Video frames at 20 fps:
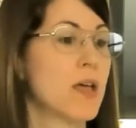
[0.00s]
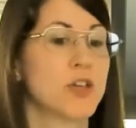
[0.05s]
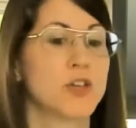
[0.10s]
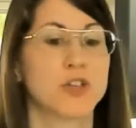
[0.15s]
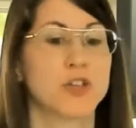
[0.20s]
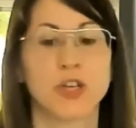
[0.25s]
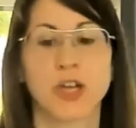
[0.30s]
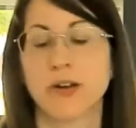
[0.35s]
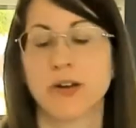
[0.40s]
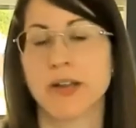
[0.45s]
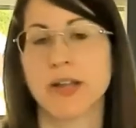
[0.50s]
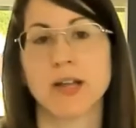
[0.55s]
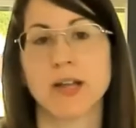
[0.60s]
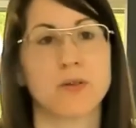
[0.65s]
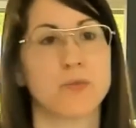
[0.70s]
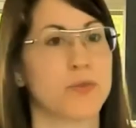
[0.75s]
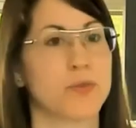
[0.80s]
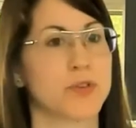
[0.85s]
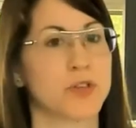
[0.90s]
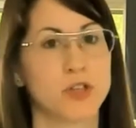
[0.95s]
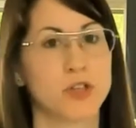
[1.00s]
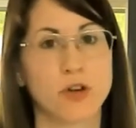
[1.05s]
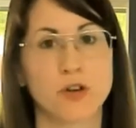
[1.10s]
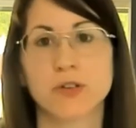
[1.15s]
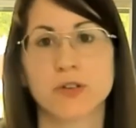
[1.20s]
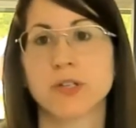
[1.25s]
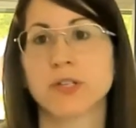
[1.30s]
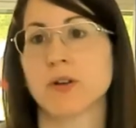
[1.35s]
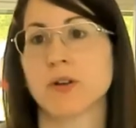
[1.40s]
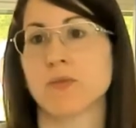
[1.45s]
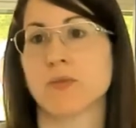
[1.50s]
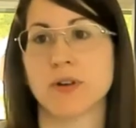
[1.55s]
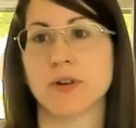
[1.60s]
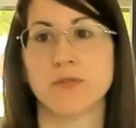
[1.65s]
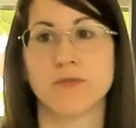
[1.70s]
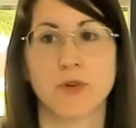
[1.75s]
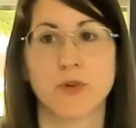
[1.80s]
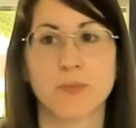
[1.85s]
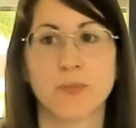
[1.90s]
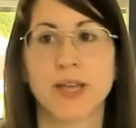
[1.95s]
sharing our resources, our
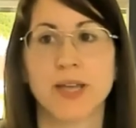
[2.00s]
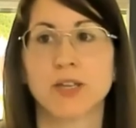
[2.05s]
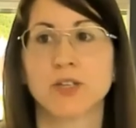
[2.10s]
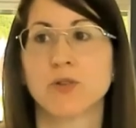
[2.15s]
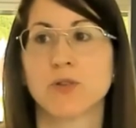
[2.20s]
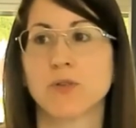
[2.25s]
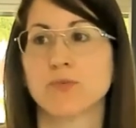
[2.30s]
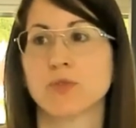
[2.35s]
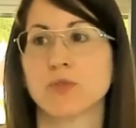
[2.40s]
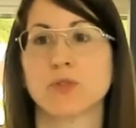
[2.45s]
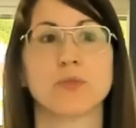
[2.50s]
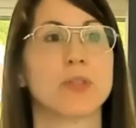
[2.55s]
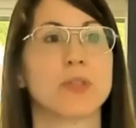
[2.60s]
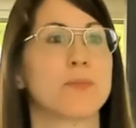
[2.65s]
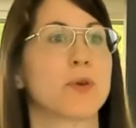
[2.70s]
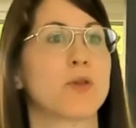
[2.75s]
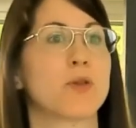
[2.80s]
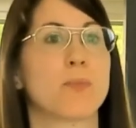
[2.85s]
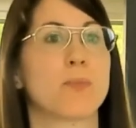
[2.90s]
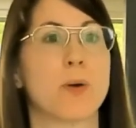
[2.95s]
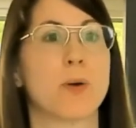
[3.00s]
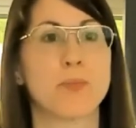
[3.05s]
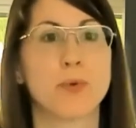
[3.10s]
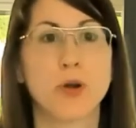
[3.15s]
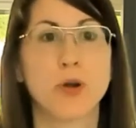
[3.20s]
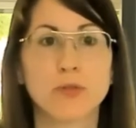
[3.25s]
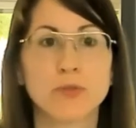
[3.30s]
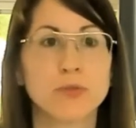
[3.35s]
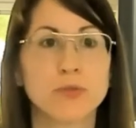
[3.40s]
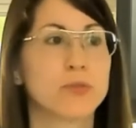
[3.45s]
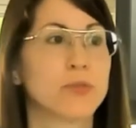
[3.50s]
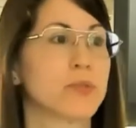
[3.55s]
information to develop a product,